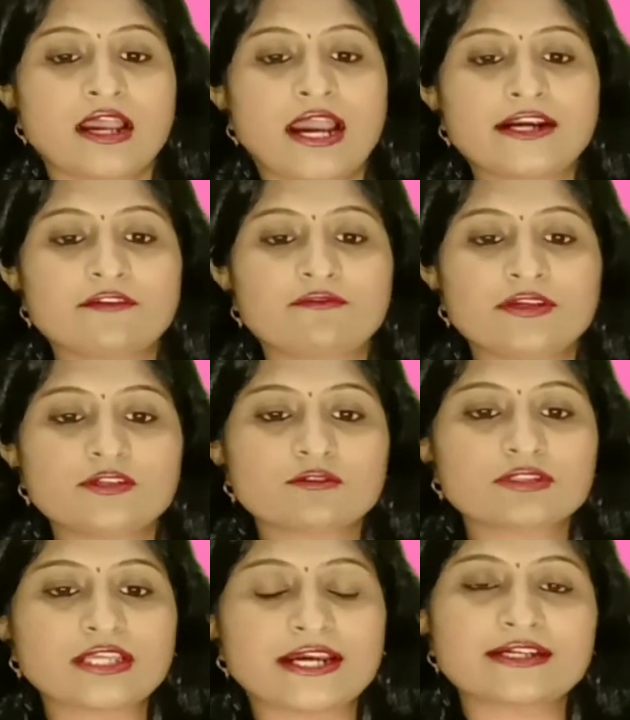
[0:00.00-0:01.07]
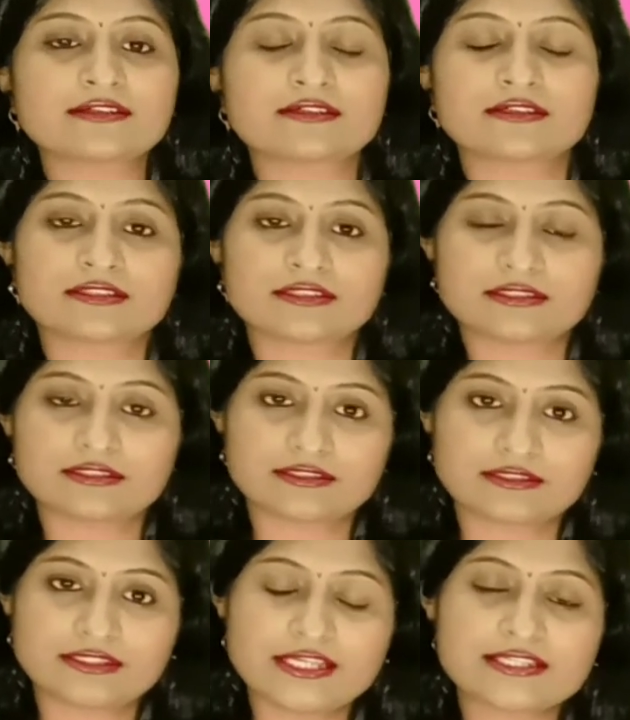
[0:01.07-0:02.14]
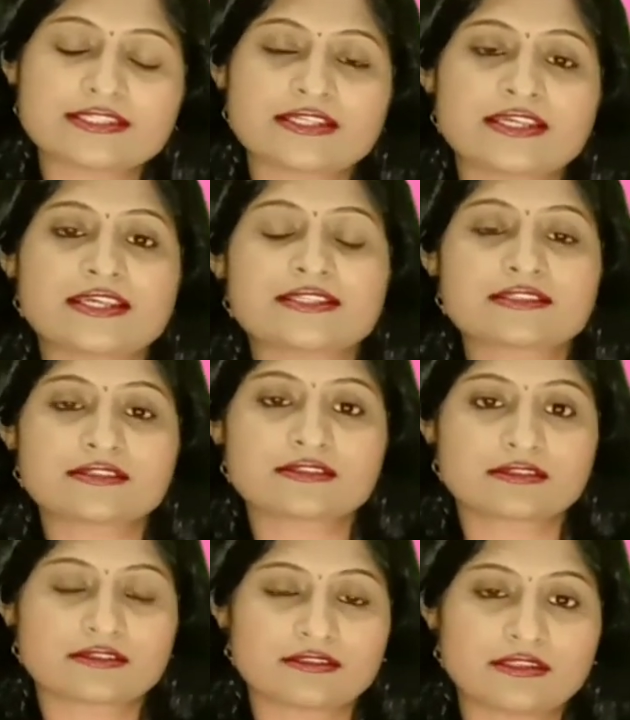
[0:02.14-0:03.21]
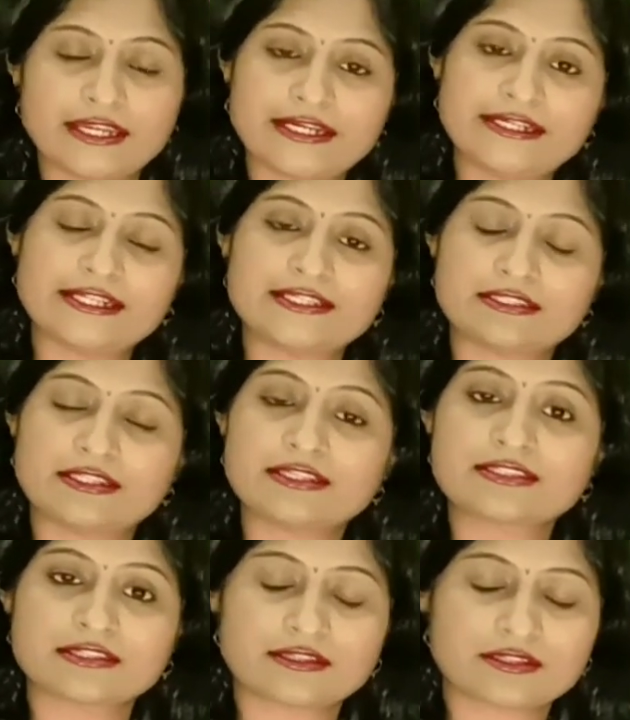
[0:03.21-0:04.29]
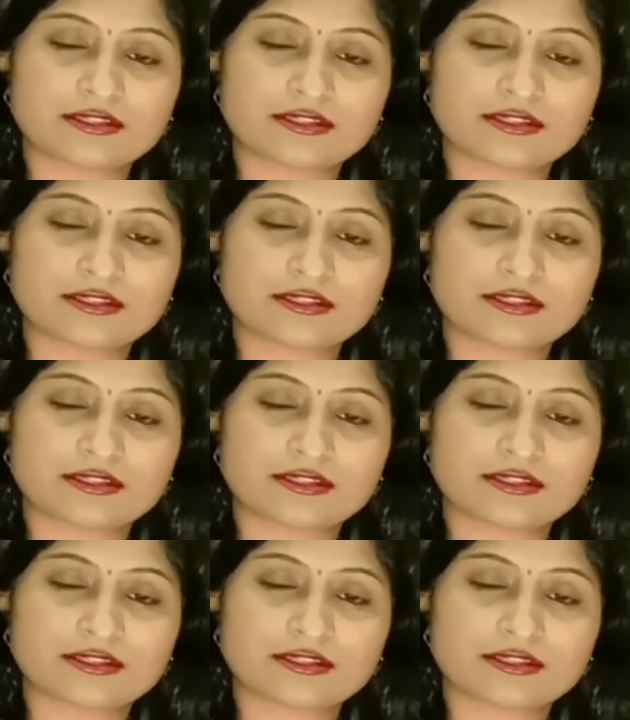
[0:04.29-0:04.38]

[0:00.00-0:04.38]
And we know that this is this